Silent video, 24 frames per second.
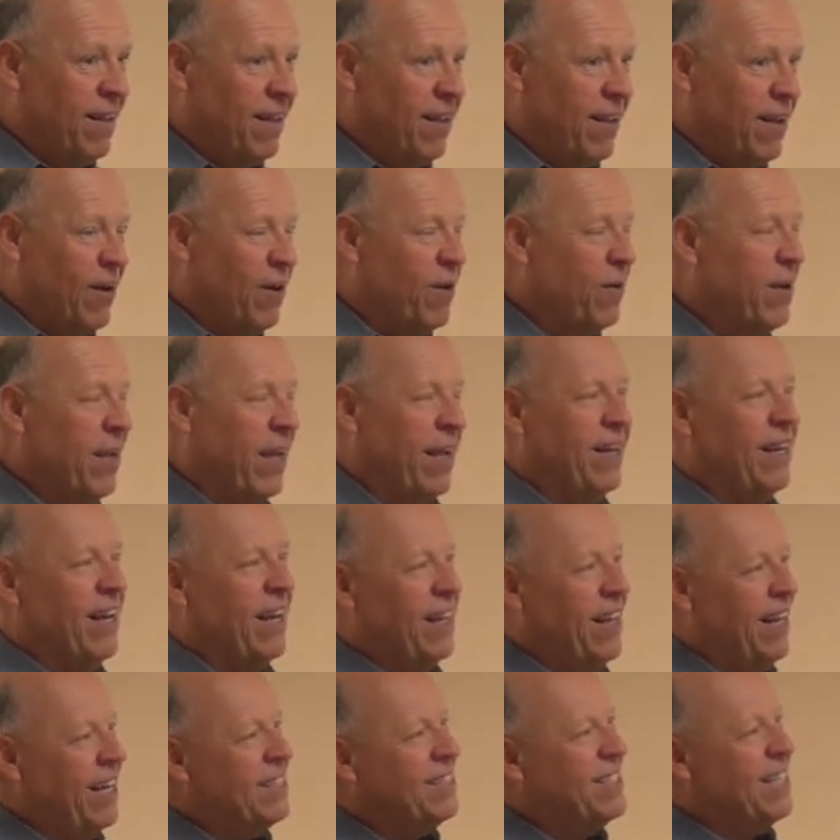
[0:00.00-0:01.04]
Okay,
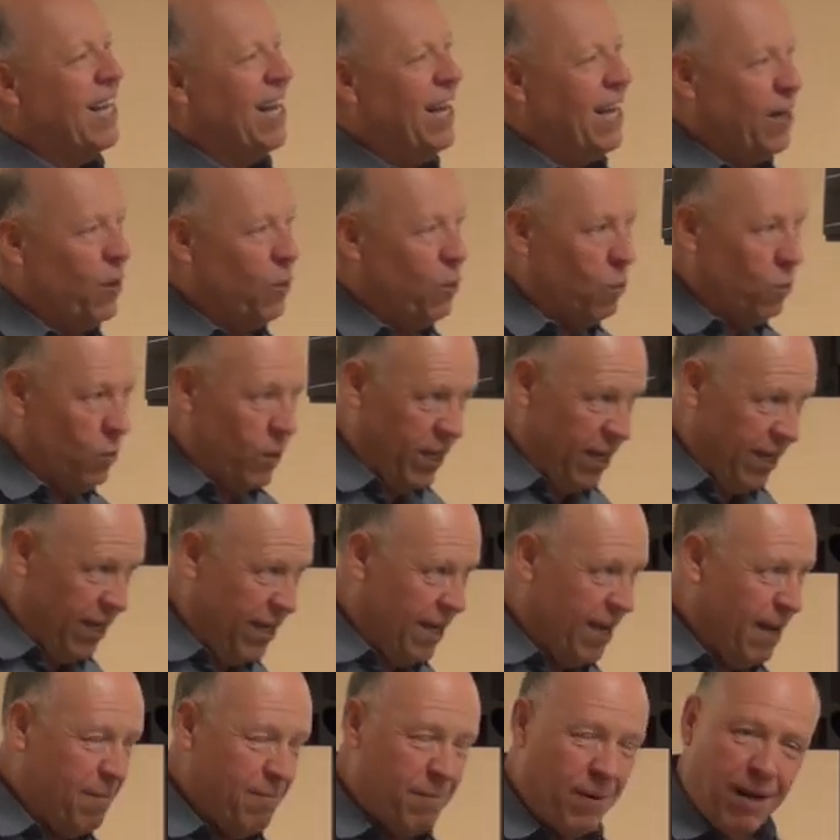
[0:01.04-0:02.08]
now that's kind of weak.
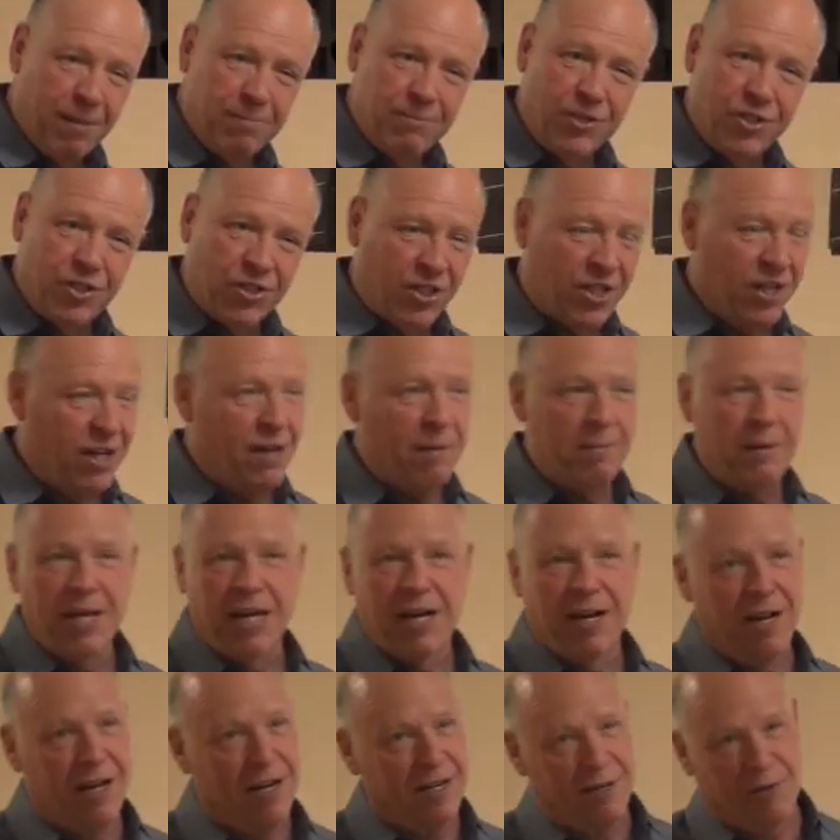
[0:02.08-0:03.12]
I'm just going to be
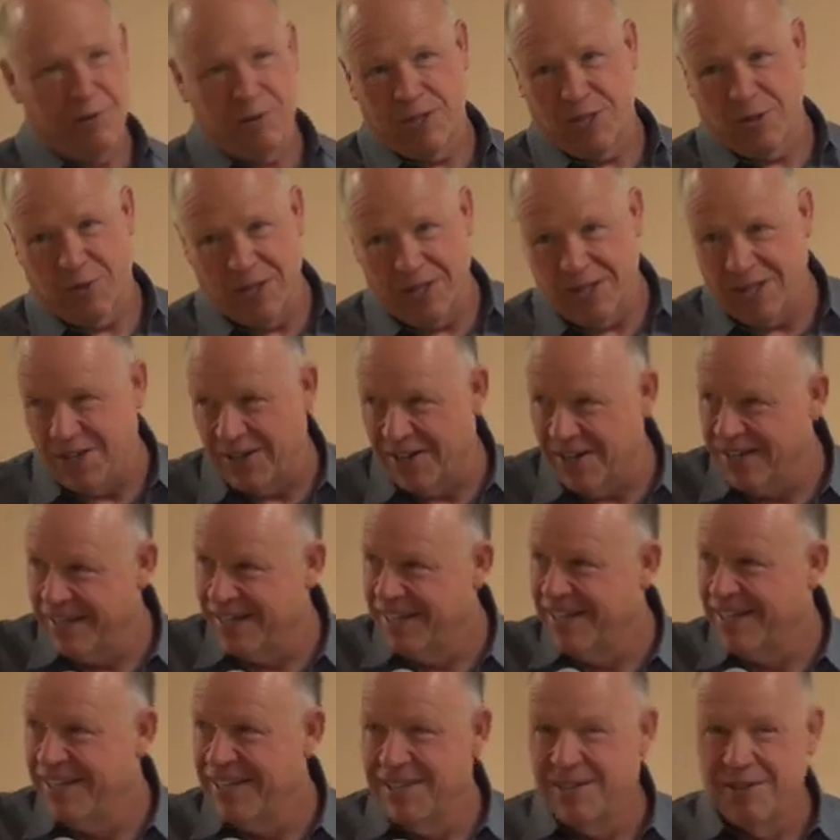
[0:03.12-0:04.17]
honest with you.
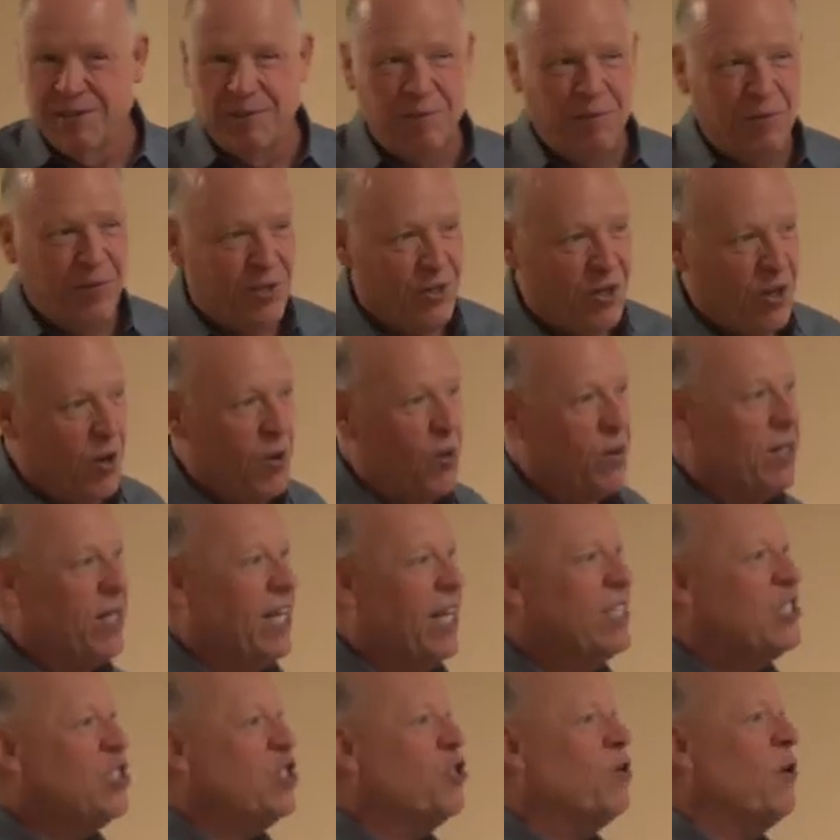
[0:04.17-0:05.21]
So
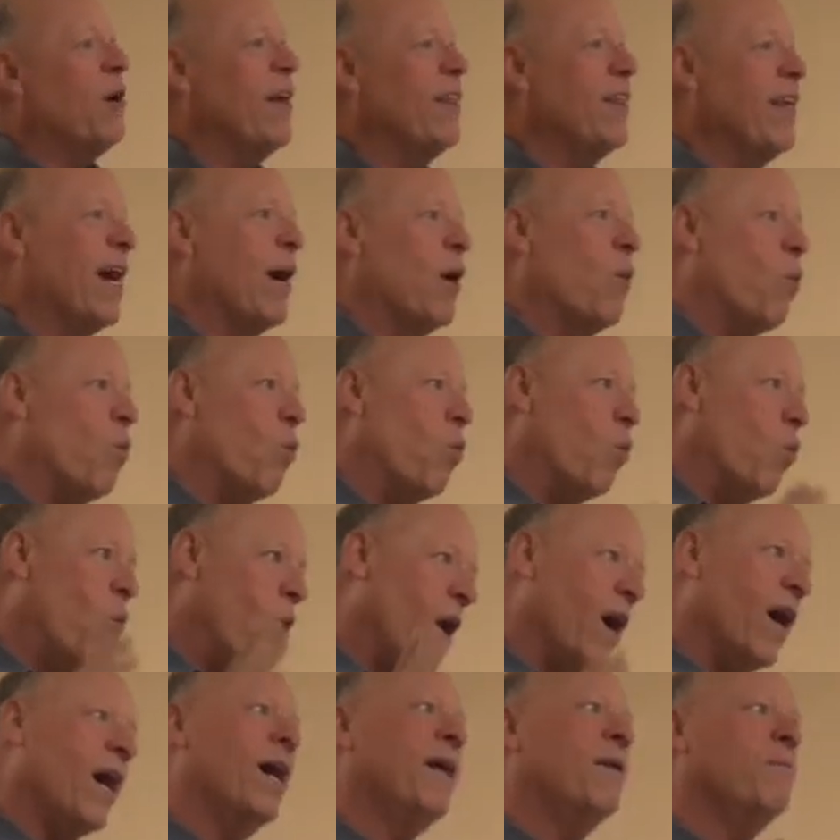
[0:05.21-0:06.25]
let's try that
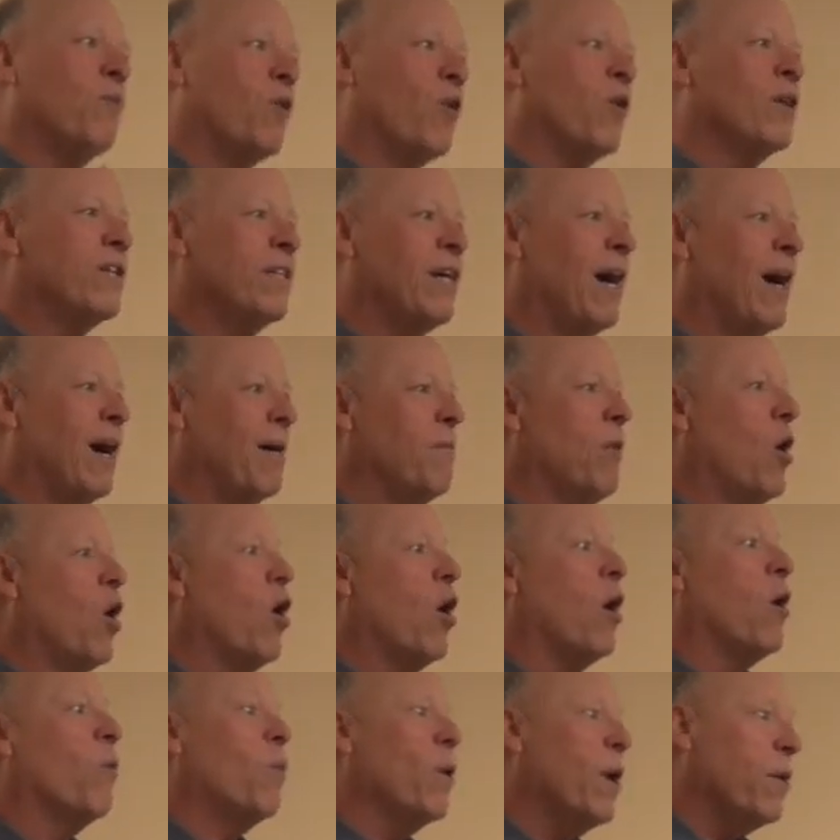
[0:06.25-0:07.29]
one more time.
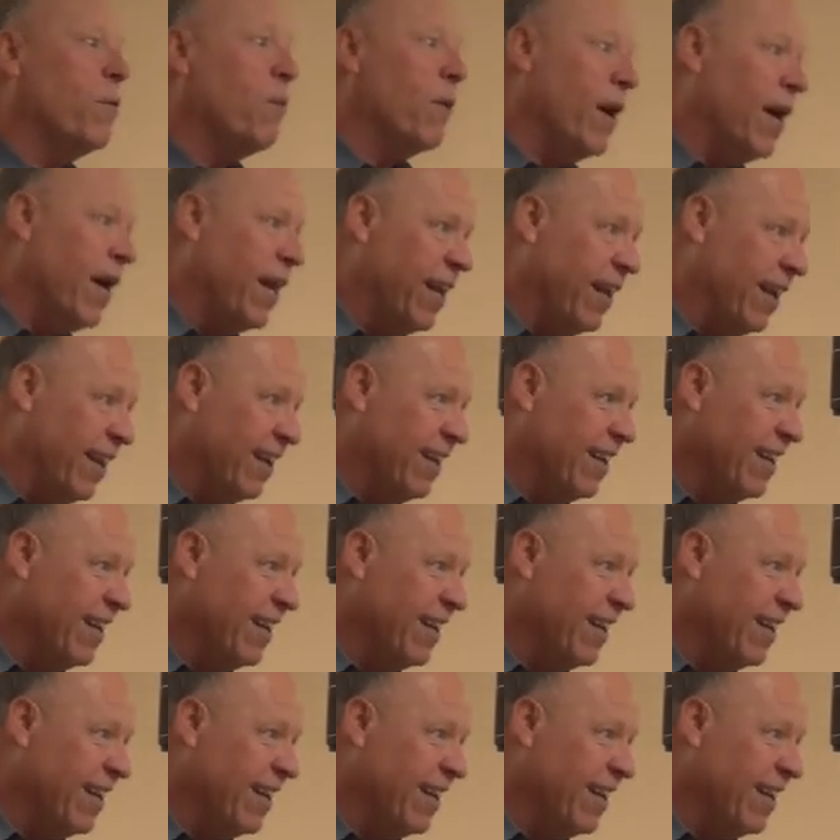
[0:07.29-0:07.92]
Are we ready?